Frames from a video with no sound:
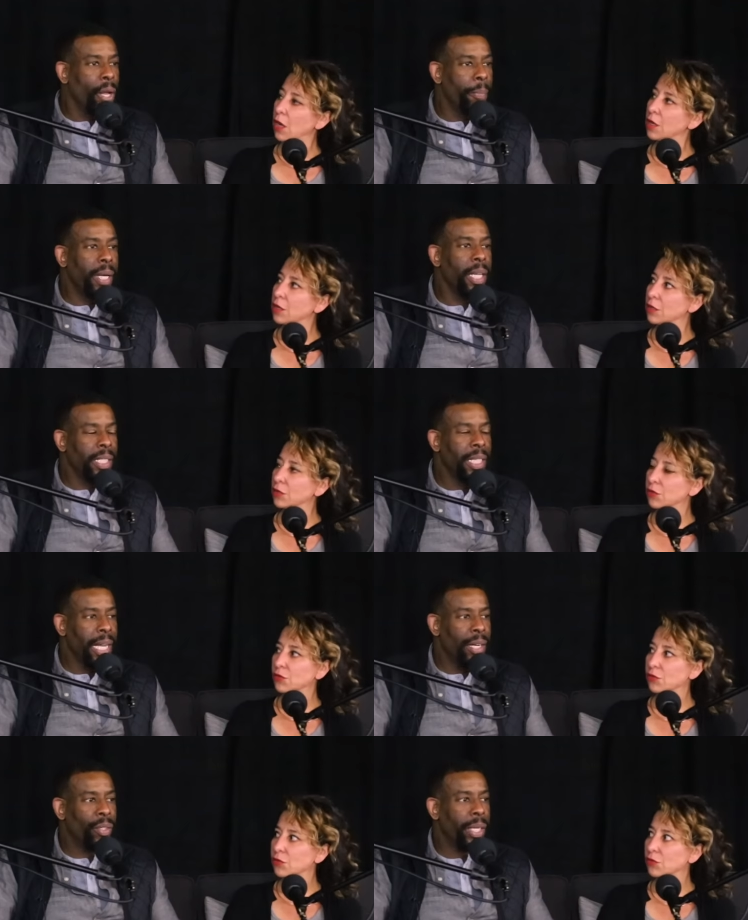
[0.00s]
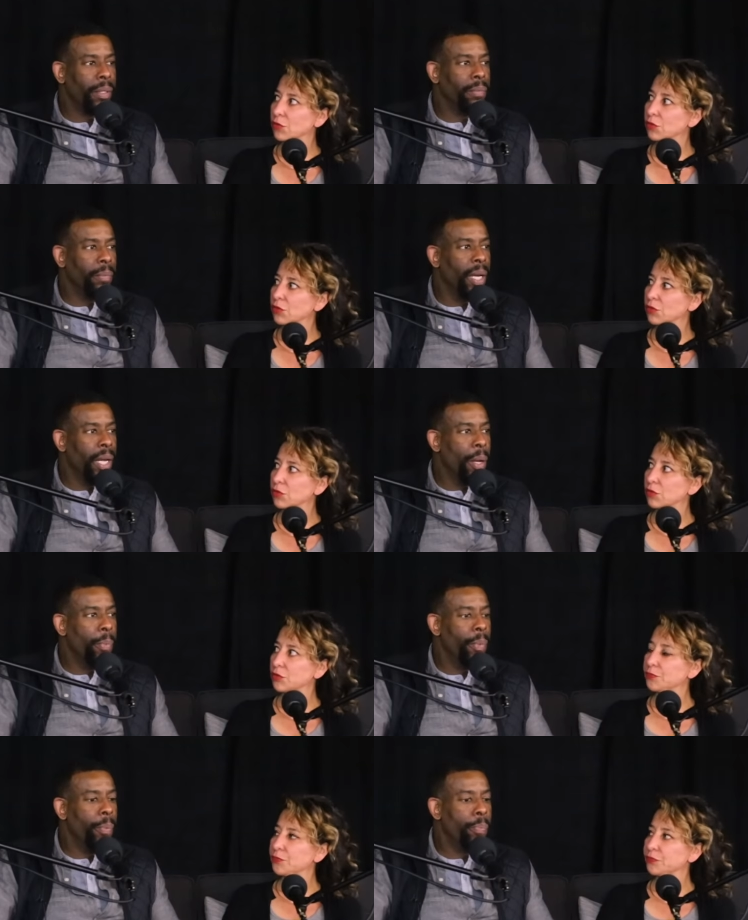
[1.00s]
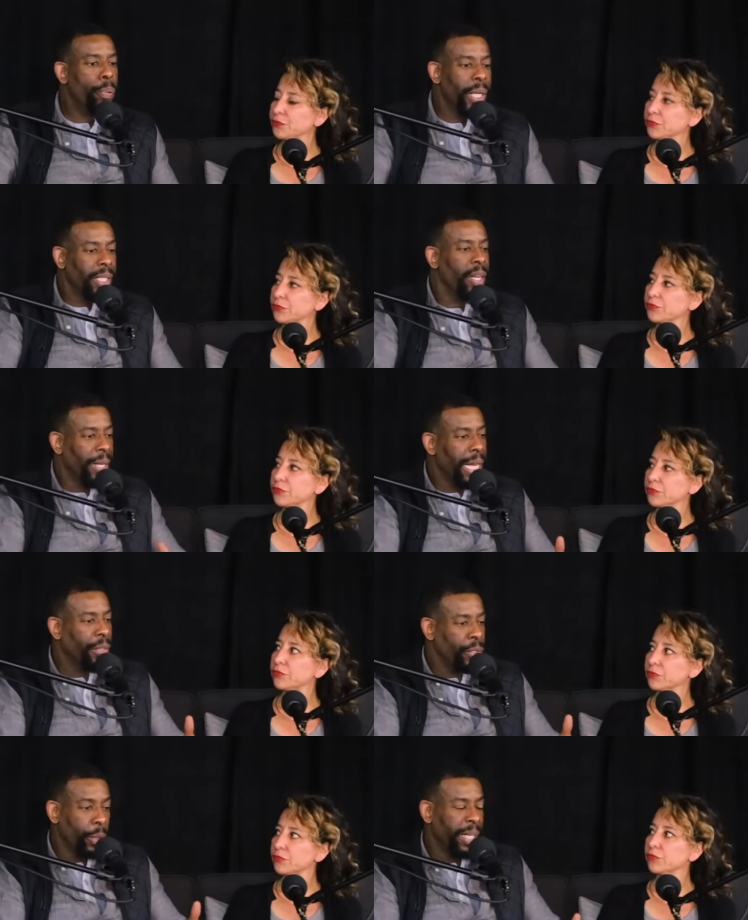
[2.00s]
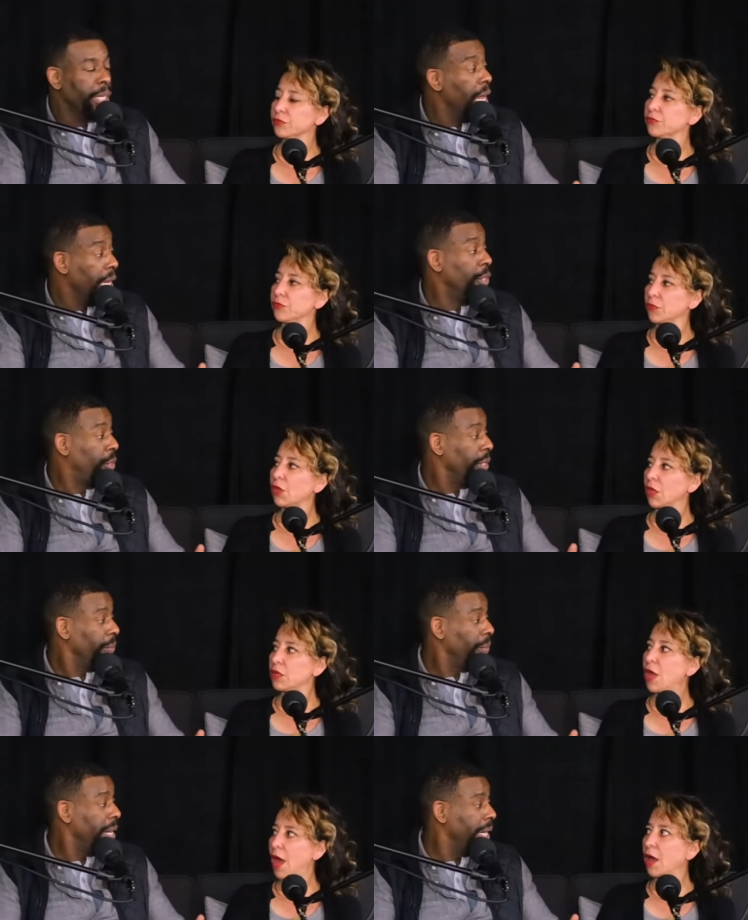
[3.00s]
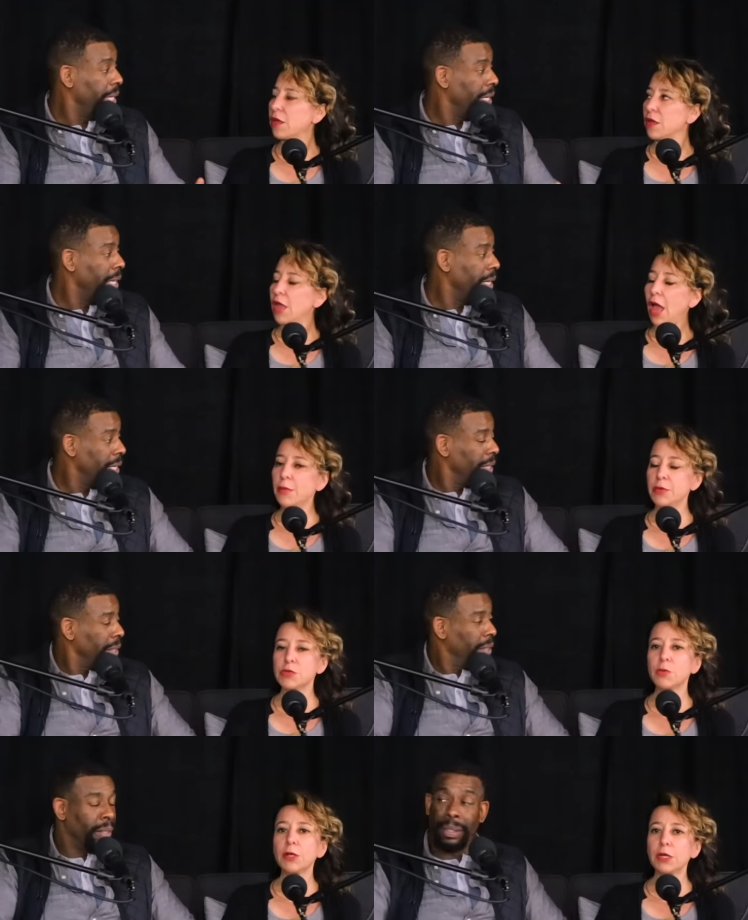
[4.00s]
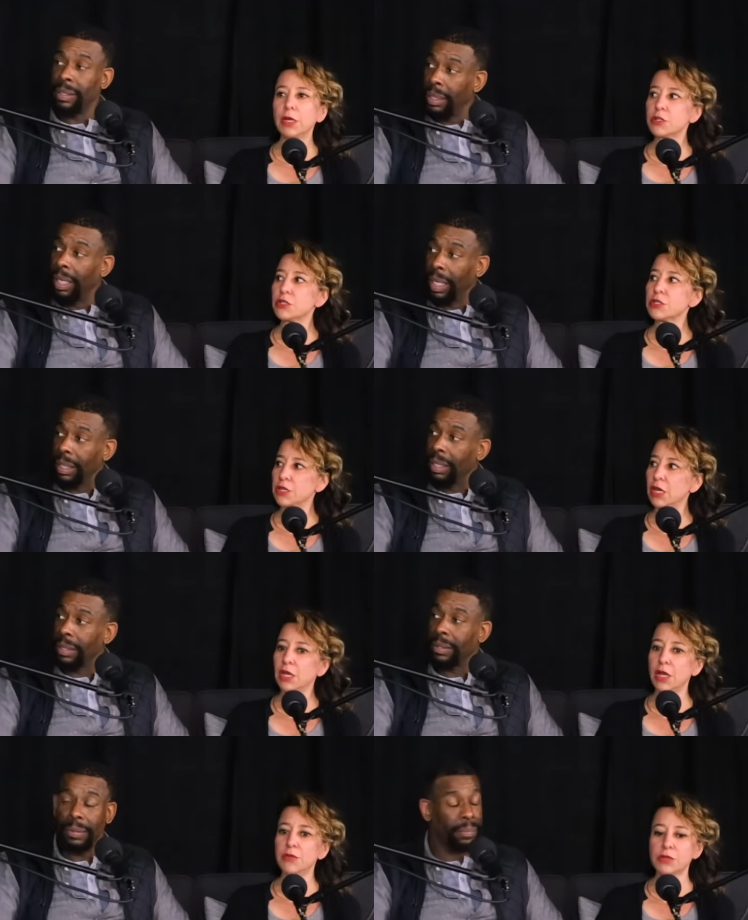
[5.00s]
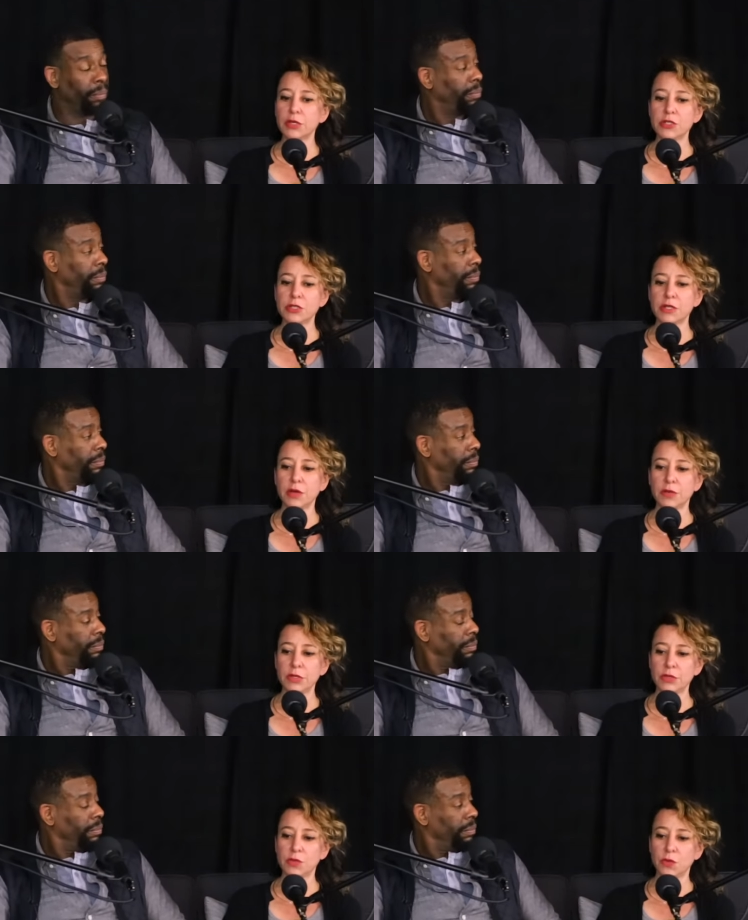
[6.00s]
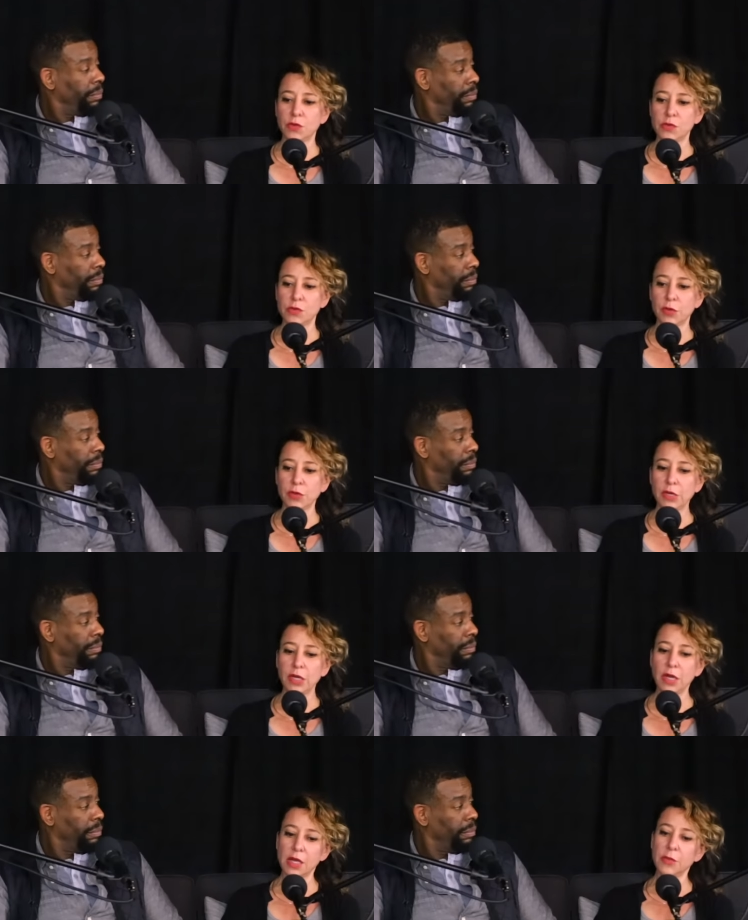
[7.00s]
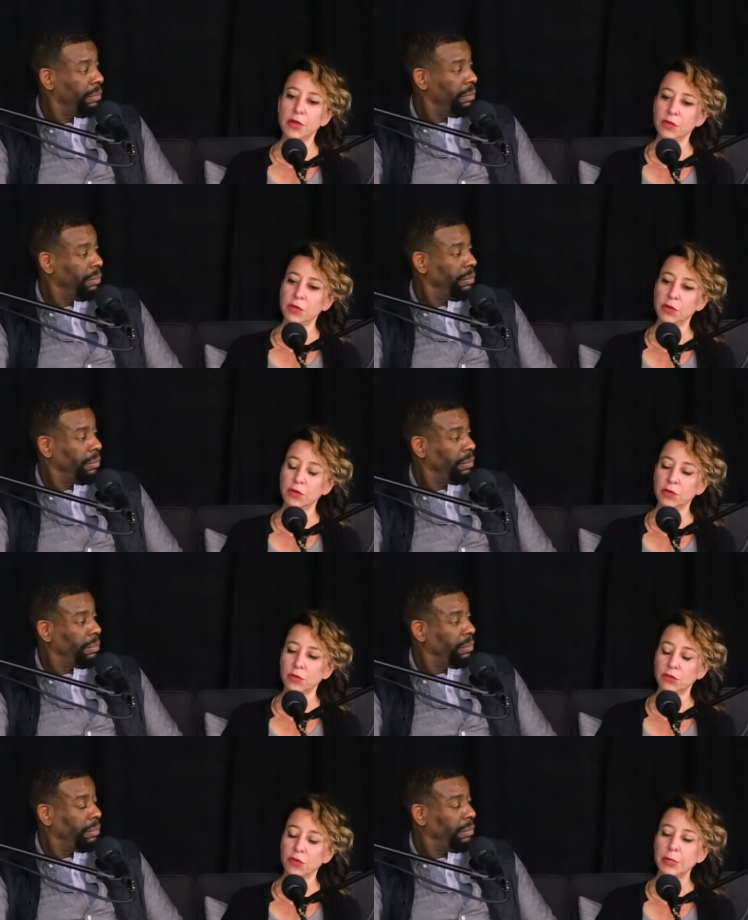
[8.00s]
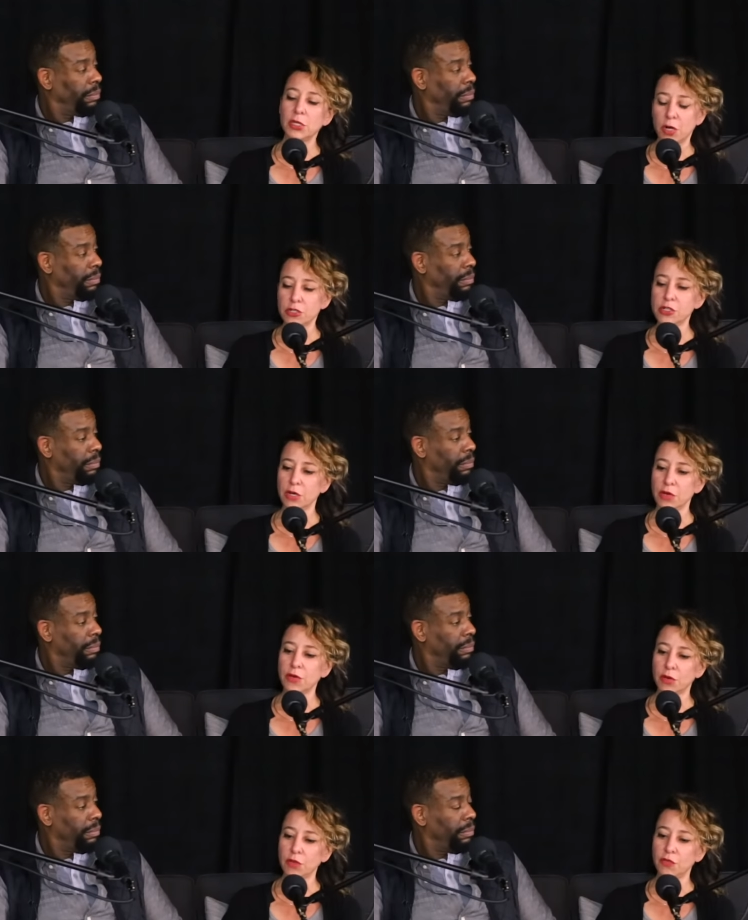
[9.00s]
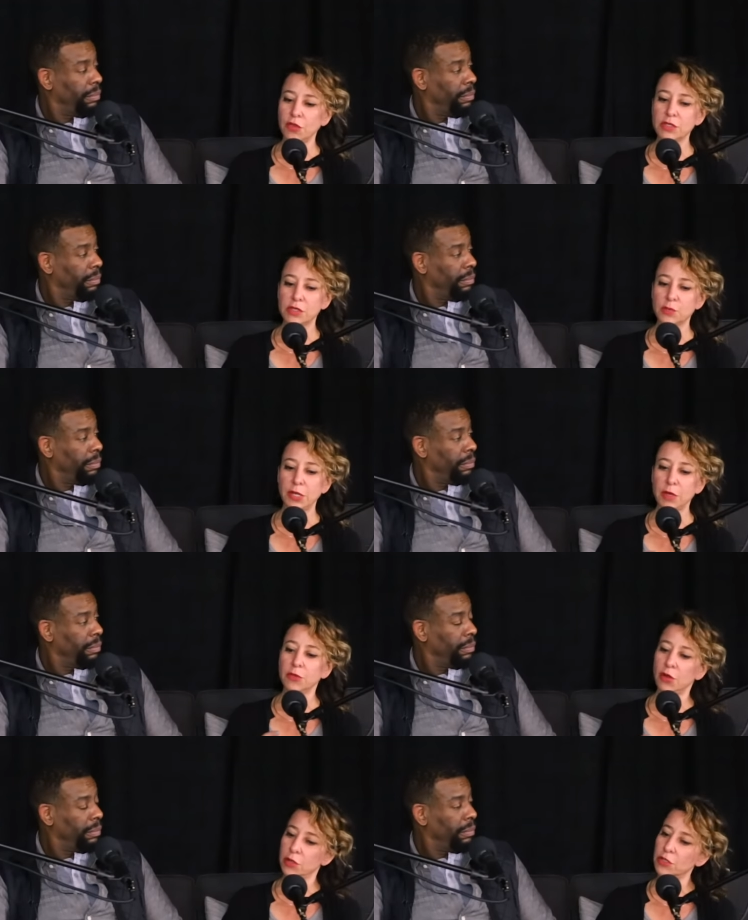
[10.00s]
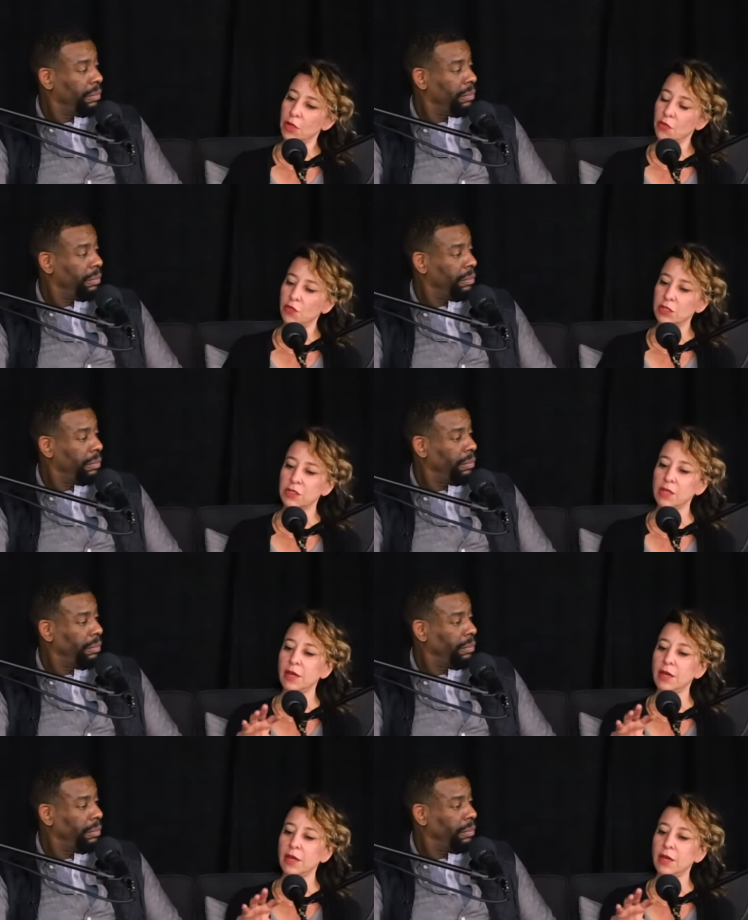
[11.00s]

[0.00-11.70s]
Speaker 1: along because he's actually uh, putting something out there to be nudged. Yeah. right? Yeah. I mean, it oh, was really point. interesting.
Speaker 2: It was really interesting that it was it was really him on the. I mean, largely there were other physicists, but him largely on the physics